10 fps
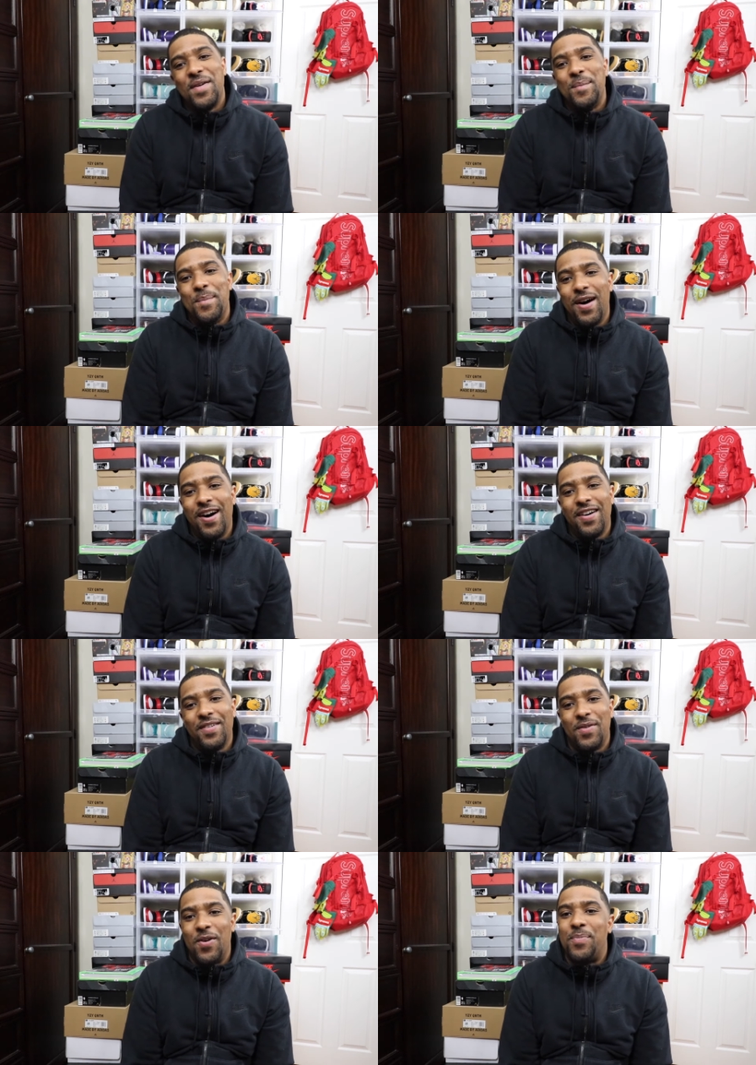but
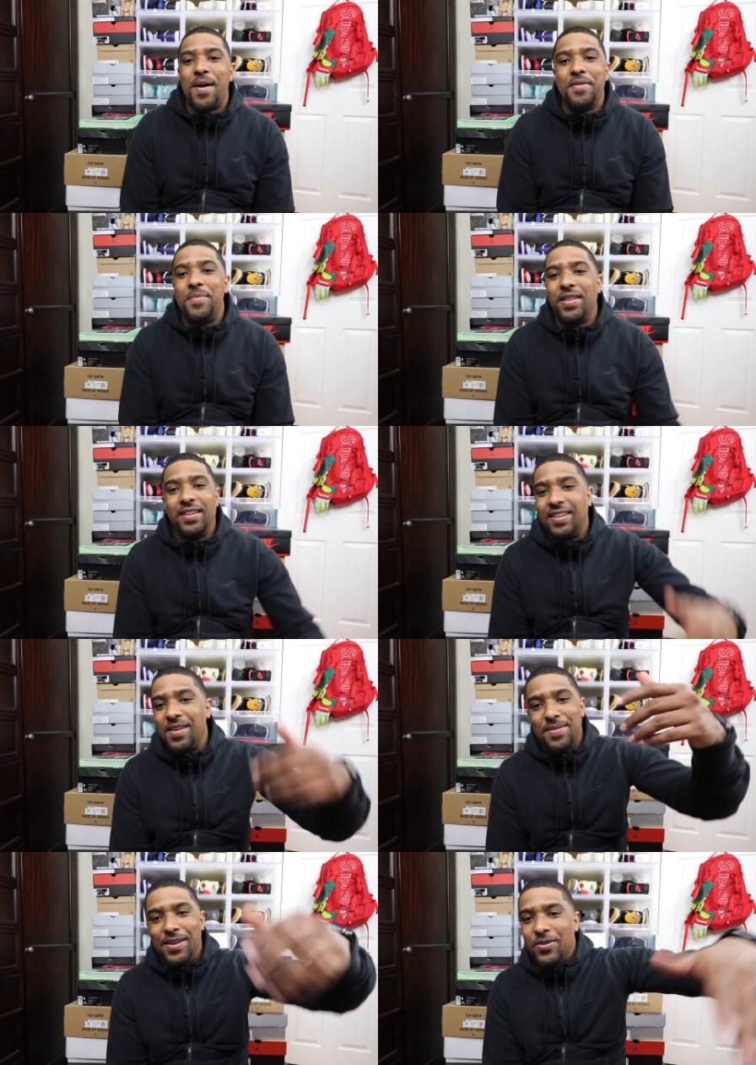or probably by the
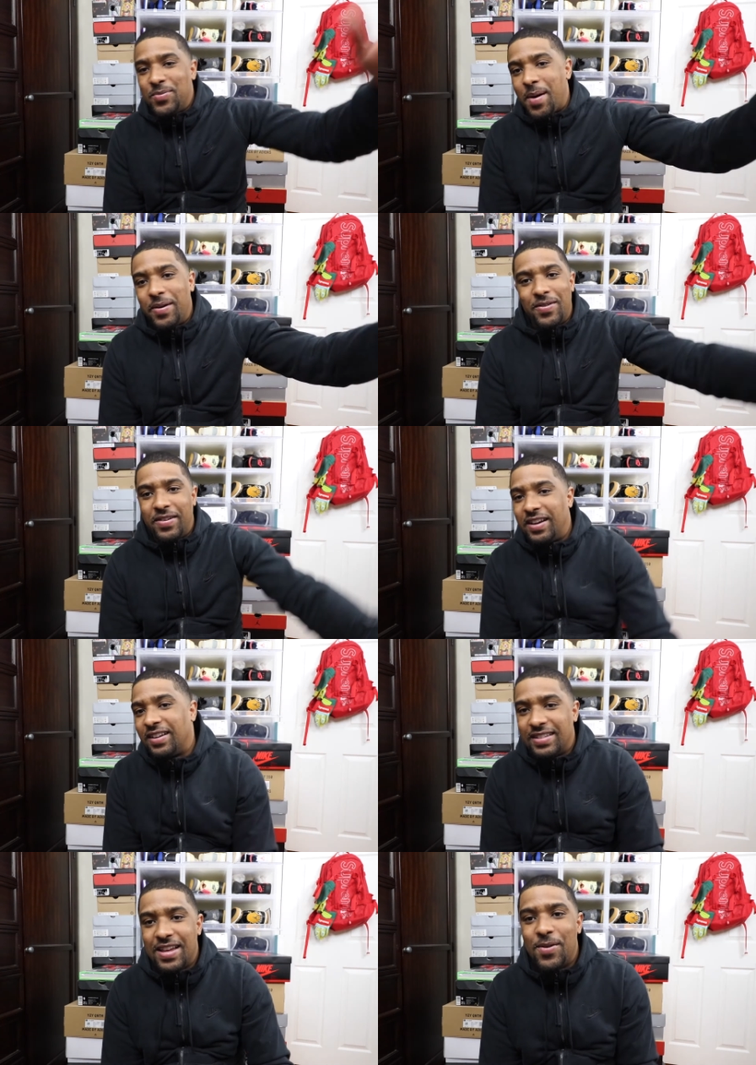thumbnail you're probably already
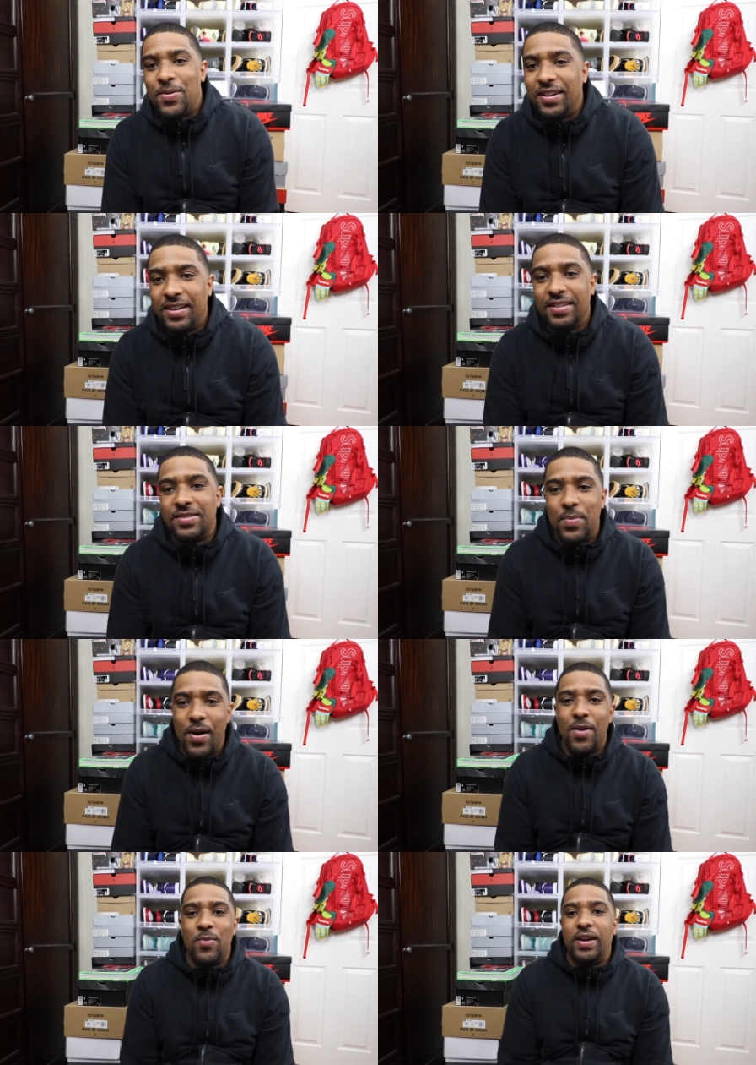gonna tell what it is
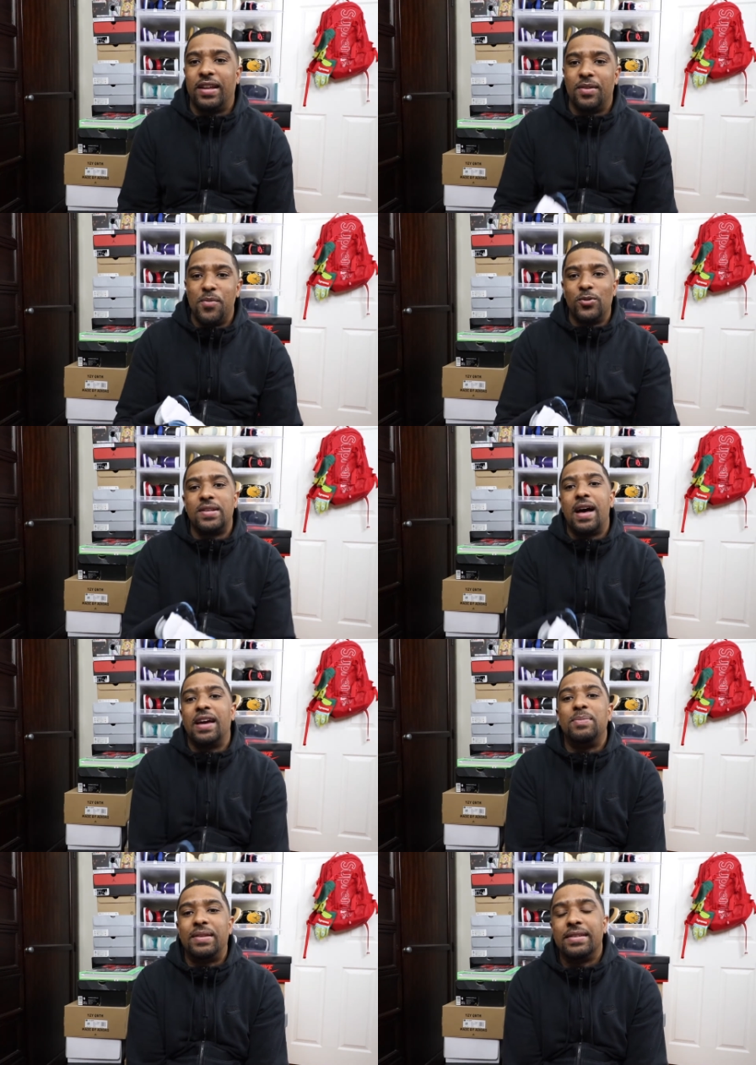but we got the most
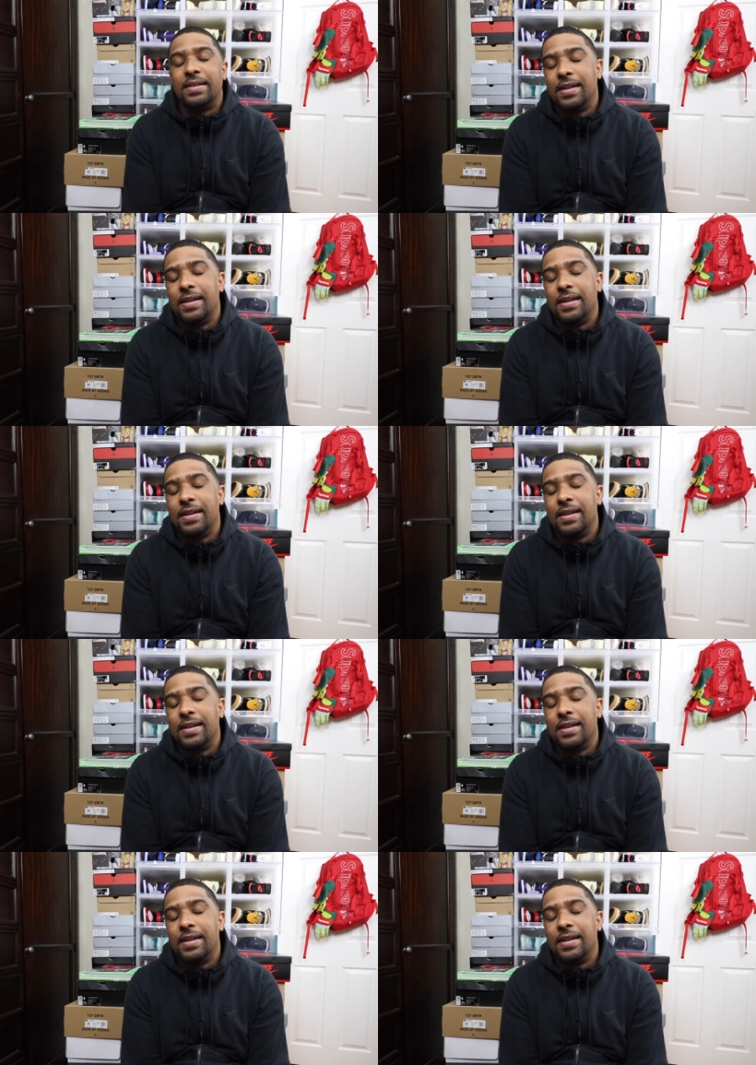hyped